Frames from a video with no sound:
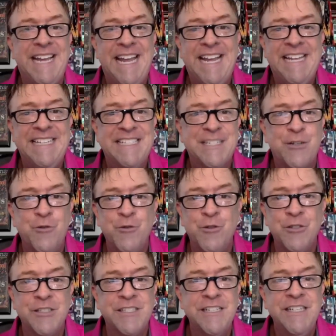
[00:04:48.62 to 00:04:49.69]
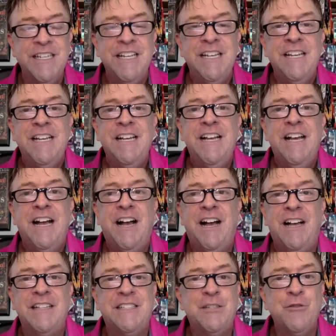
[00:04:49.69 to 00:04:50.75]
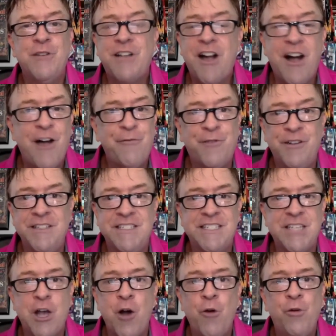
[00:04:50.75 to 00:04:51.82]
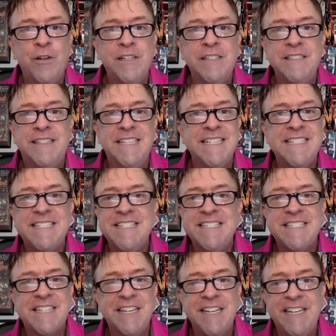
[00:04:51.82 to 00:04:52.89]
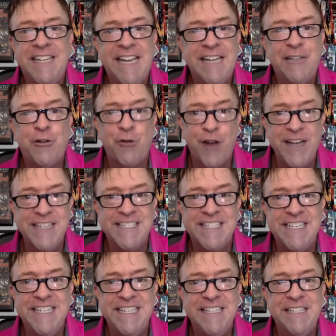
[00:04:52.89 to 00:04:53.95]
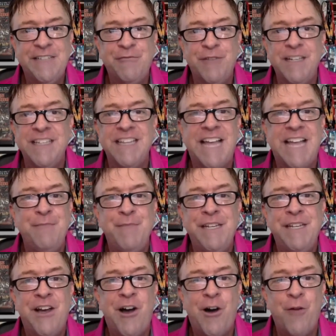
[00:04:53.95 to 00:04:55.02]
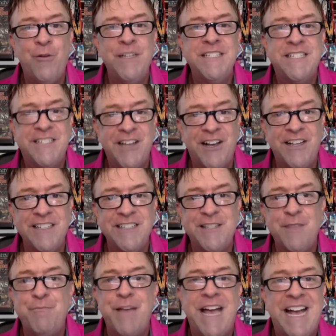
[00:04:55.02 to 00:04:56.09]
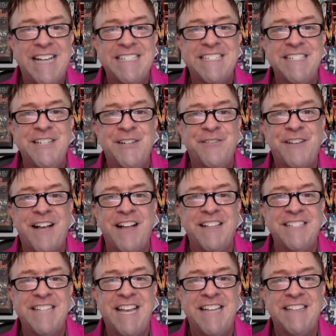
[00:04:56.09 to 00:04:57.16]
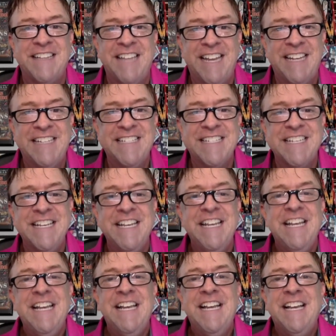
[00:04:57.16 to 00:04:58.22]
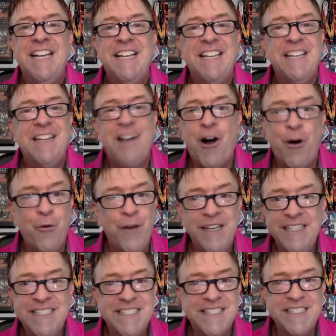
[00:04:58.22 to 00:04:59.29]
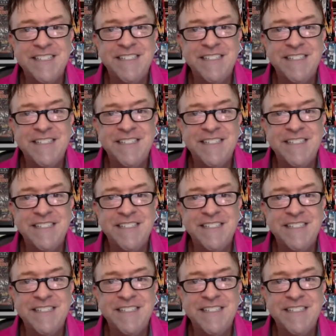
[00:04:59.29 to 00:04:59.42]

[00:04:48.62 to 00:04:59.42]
eight schools uh, to a conference. So this is going to get crazy. Realignment always does. The passion of college athletics always